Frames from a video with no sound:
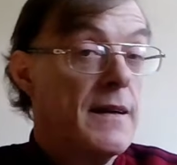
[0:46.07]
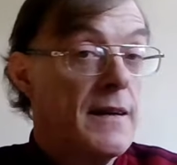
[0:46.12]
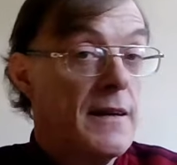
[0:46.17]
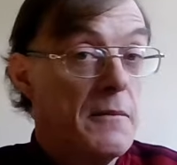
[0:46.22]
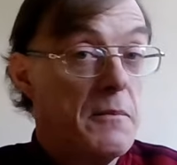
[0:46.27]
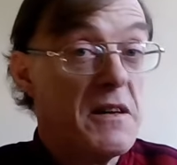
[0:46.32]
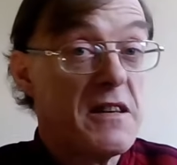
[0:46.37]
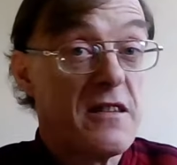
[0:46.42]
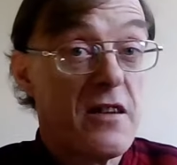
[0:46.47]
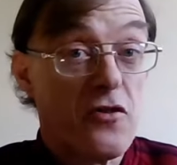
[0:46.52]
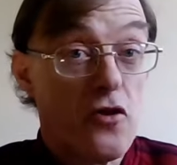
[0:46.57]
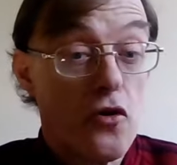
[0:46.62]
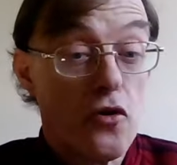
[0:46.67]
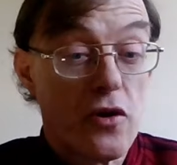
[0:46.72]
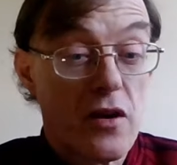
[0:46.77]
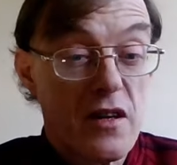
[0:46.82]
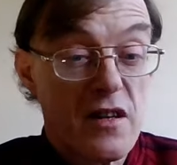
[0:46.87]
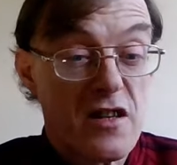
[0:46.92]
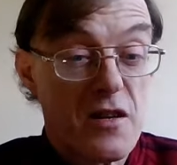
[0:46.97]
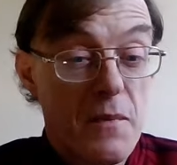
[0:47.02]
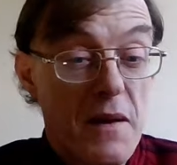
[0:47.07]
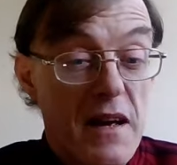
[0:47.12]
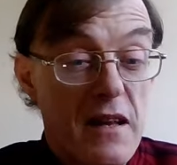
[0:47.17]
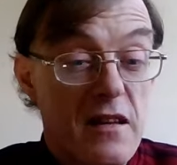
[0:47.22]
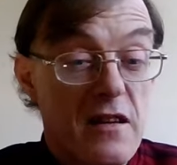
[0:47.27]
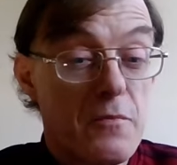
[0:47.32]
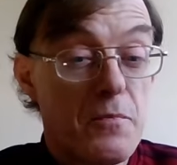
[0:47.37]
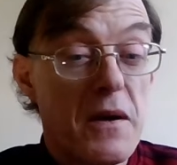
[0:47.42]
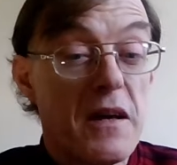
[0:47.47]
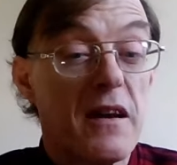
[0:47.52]
Mr. Duncan Smith
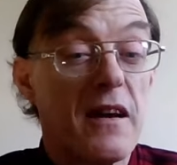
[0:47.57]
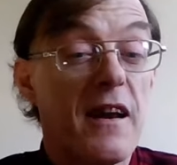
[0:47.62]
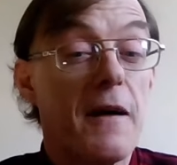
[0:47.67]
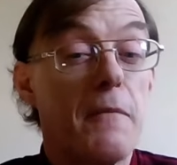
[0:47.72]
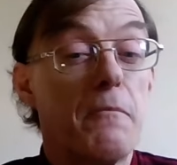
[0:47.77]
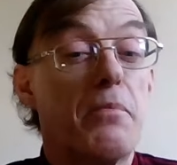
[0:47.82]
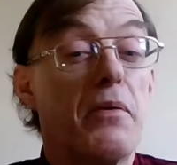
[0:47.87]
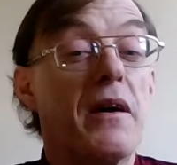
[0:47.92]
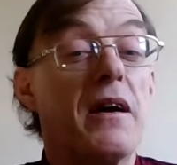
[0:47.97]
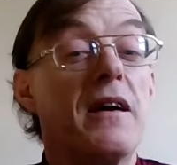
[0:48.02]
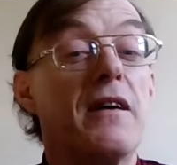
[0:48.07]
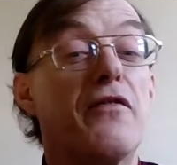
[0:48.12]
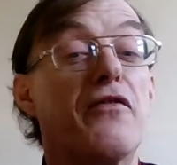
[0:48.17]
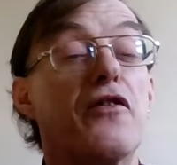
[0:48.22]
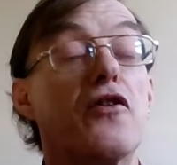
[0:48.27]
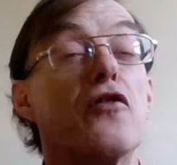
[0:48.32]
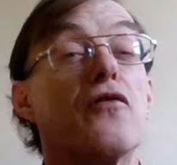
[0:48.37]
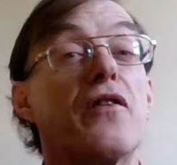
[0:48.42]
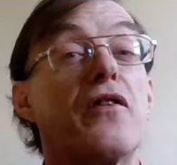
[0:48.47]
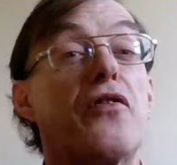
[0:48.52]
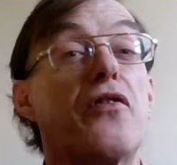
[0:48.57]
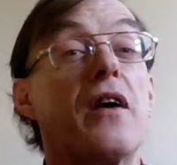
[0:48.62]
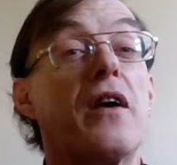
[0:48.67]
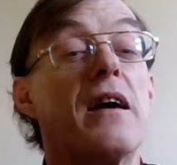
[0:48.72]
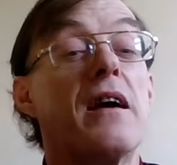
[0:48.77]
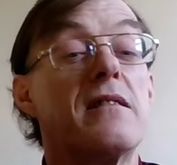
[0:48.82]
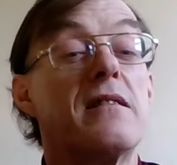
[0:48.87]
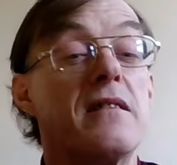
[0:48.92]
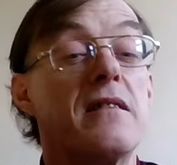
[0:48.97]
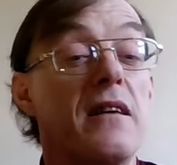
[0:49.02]
has been an MP for over
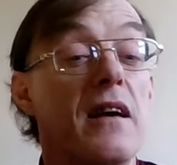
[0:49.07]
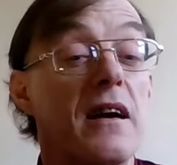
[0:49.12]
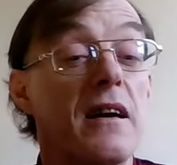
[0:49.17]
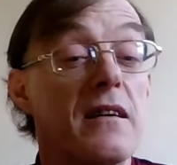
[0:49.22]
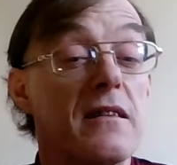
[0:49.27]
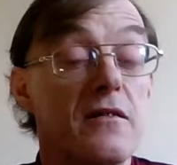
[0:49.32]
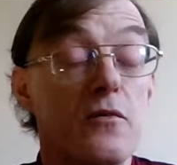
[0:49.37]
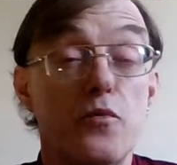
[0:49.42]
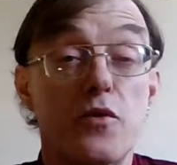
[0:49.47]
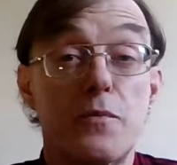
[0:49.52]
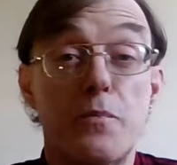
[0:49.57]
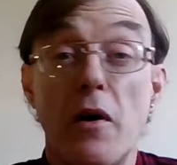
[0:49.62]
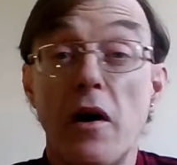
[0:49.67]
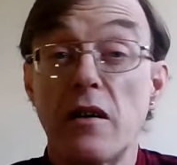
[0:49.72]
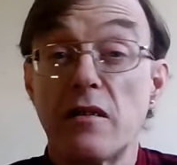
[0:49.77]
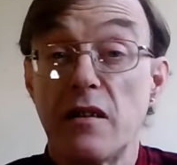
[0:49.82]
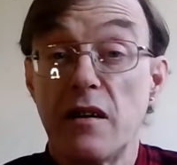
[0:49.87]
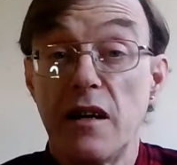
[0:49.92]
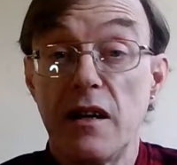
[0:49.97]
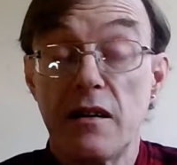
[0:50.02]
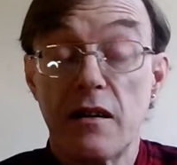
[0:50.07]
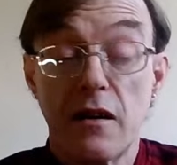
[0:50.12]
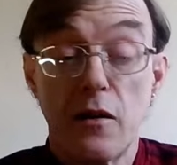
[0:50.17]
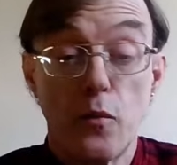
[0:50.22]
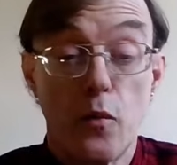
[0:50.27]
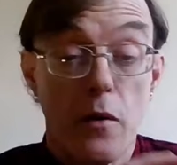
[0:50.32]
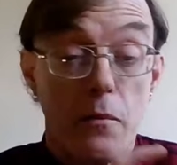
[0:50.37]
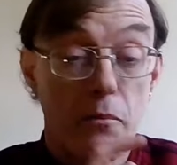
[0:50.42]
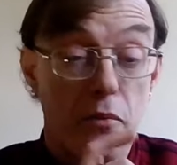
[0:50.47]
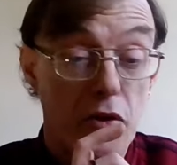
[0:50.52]
30 years and was party leader
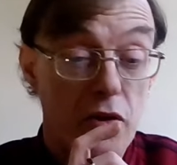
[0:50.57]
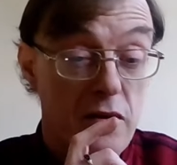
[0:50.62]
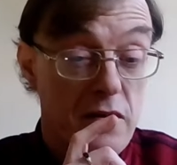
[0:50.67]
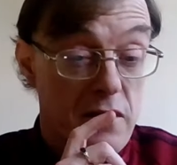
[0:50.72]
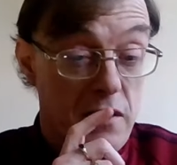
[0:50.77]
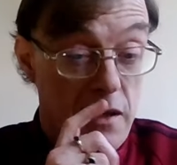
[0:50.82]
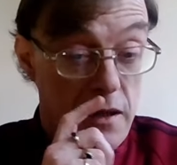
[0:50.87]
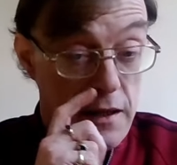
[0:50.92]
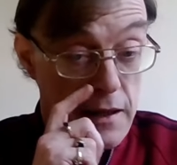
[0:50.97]
at one point,